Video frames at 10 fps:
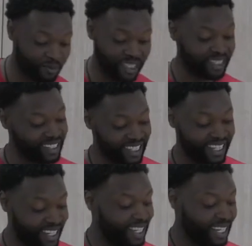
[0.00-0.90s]
with
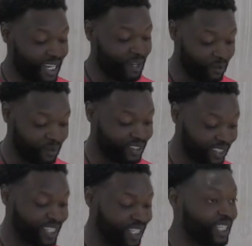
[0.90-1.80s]
me,
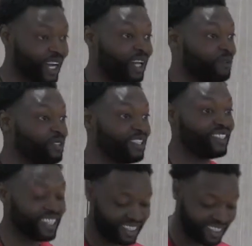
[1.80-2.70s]
I'd
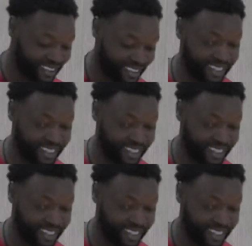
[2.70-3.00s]
appreciate it.